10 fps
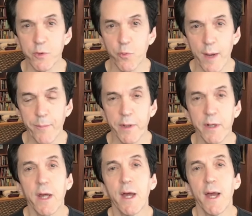him as a
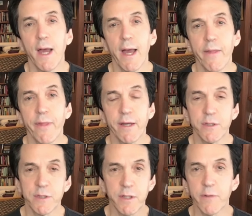weapon and
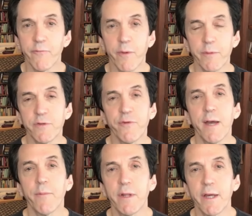they steal him from his
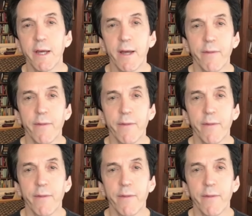family